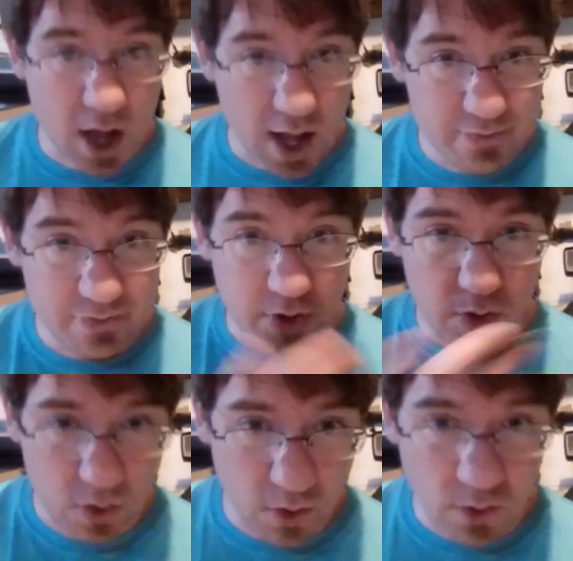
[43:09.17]
on the
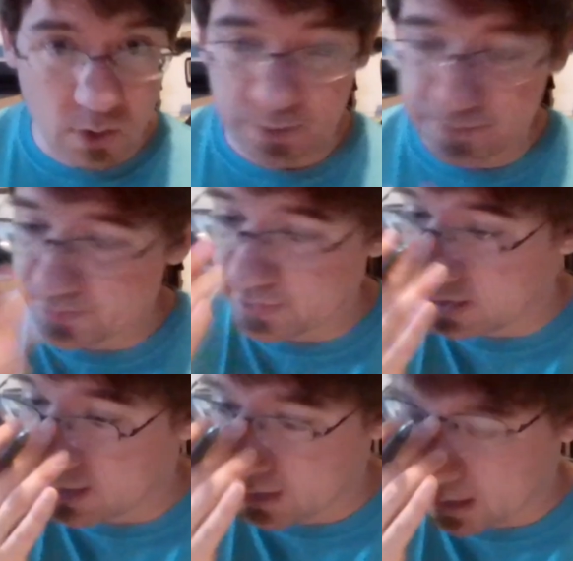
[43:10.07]
whole
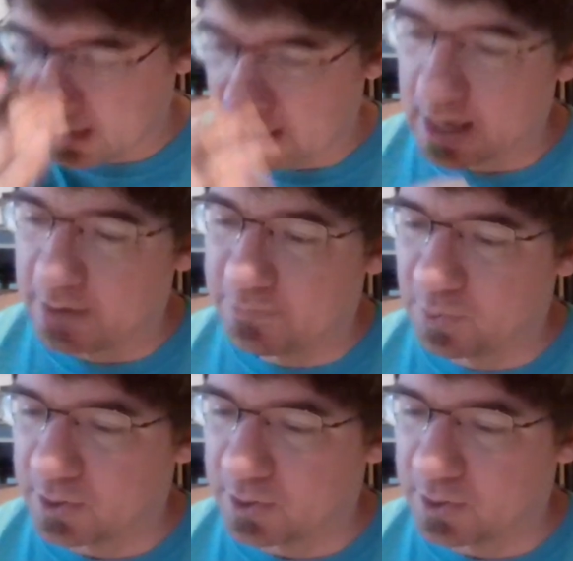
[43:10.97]
for